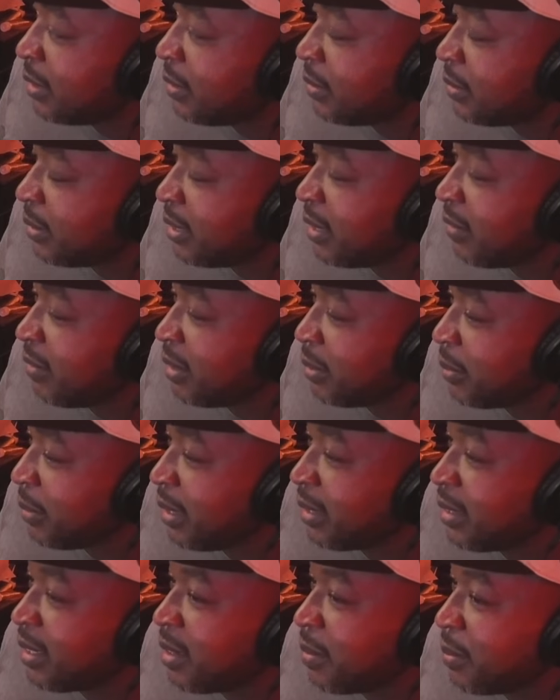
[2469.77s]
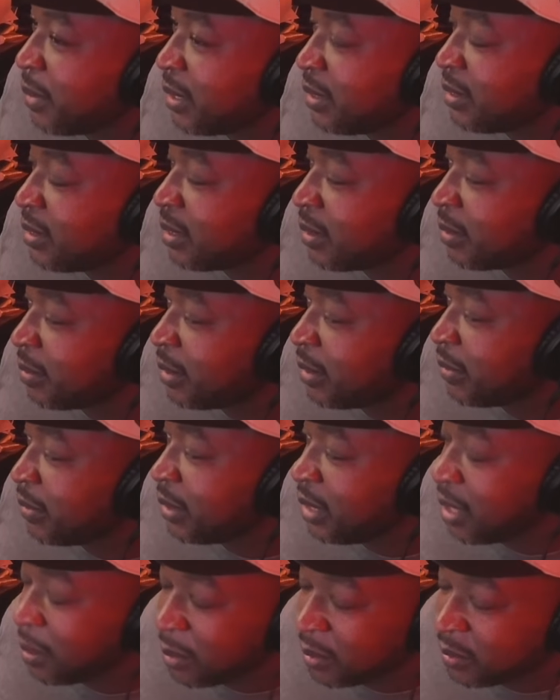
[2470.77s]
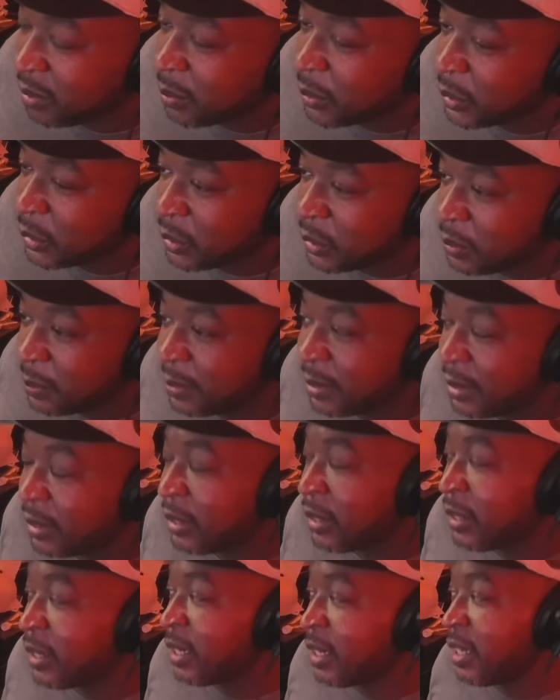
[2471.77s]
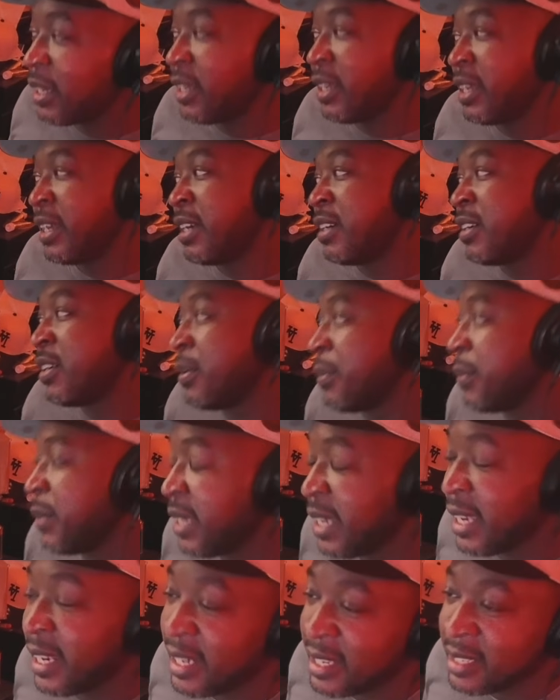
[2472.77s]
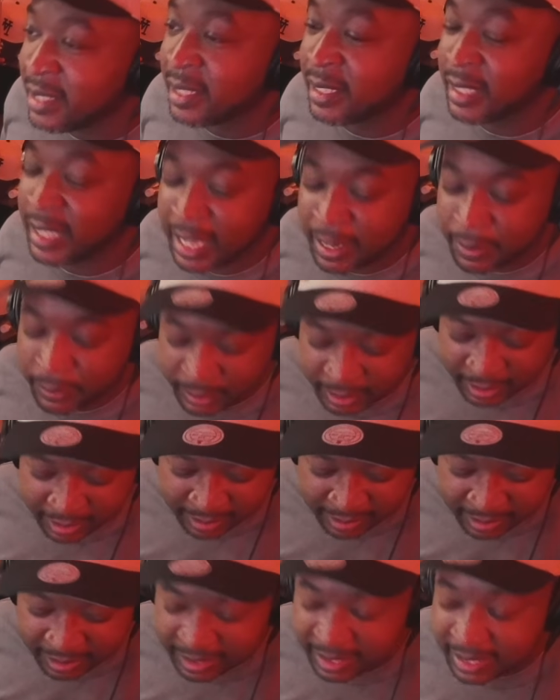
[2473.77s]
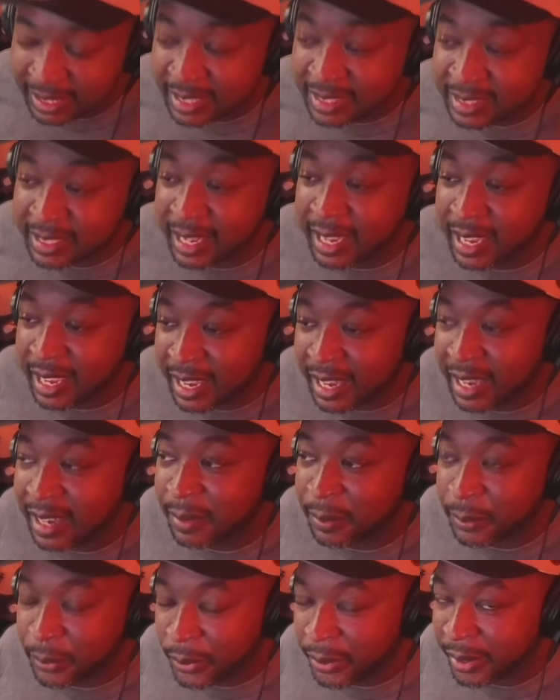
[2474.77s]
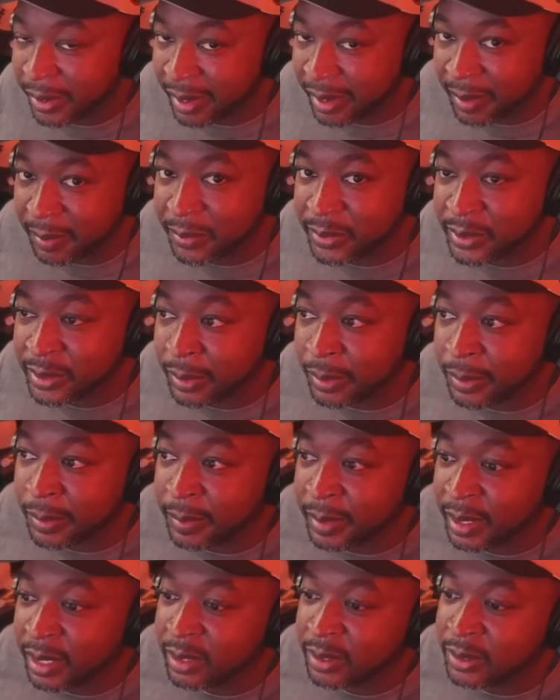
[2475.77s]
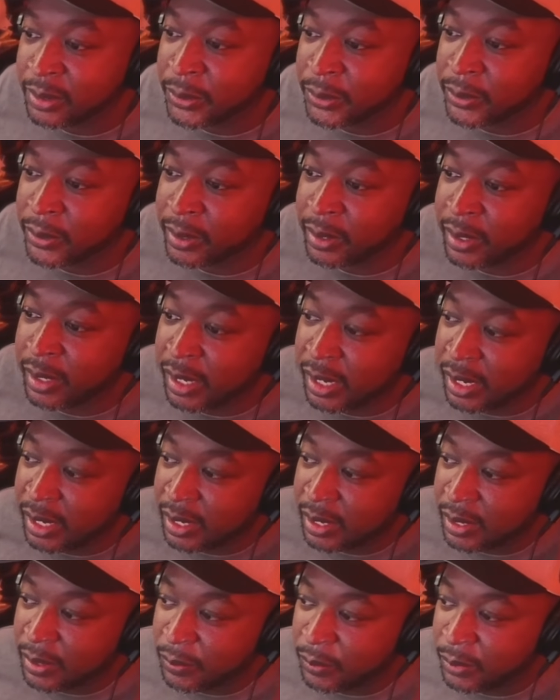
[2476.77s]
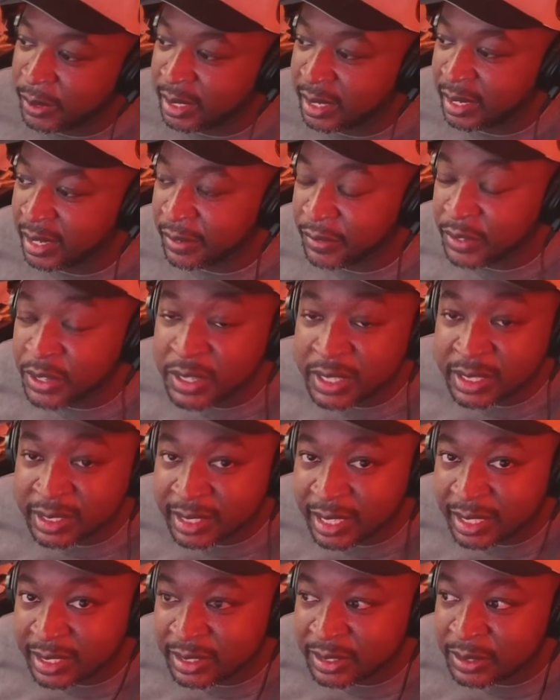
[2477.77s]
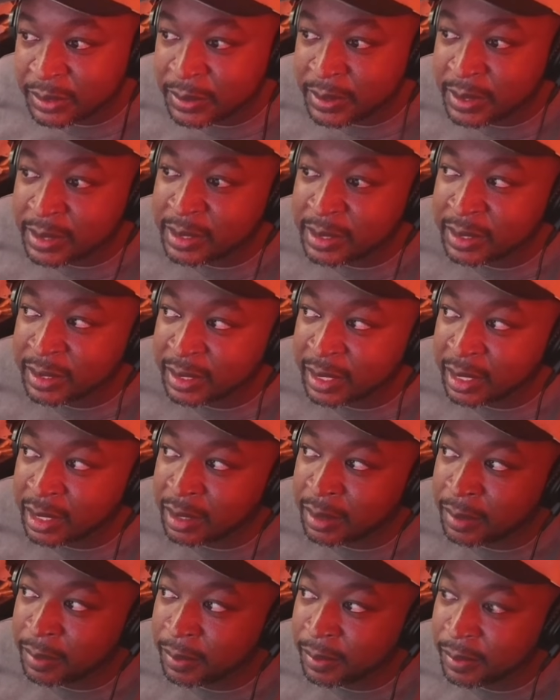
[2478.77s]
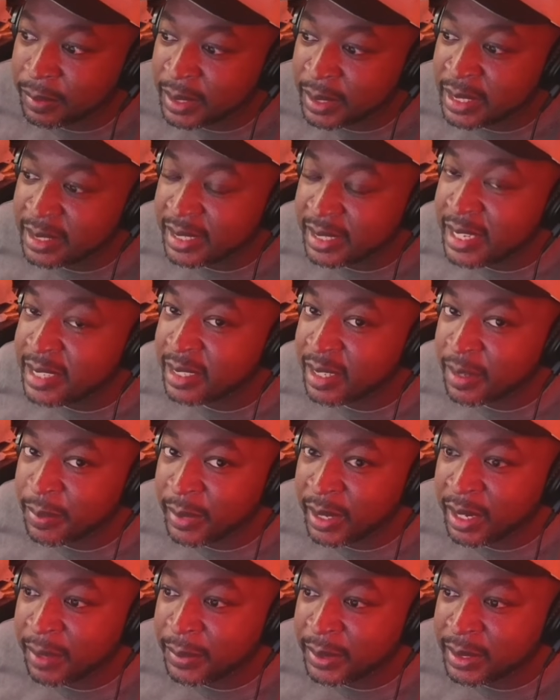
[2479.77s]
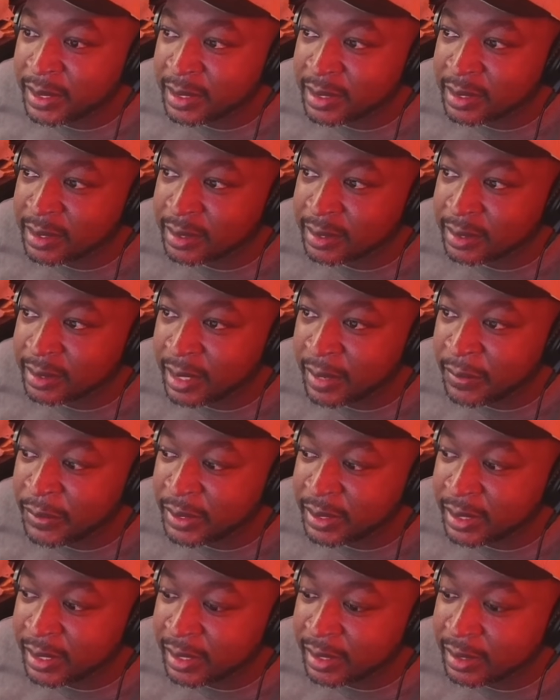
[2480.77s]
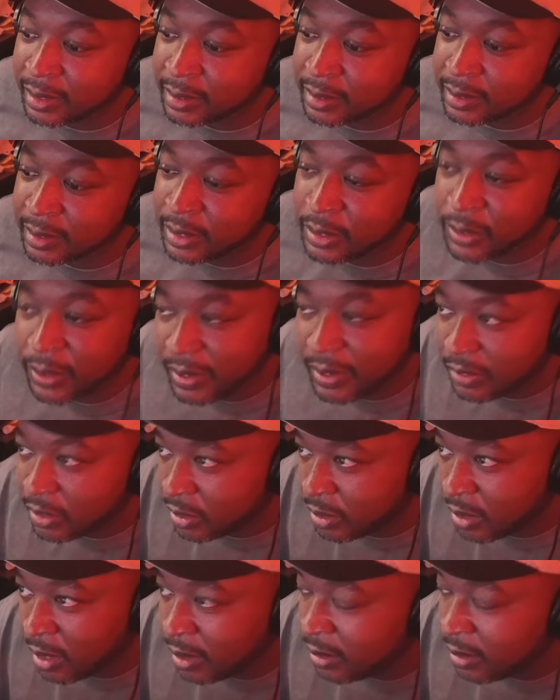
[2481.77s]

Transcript: will definitely wake that bass up. If you coming from a two band, it is like I said, it is a hot preamp. So make sure if you decide to do it, it's easy to mod because everything is you don't have to solder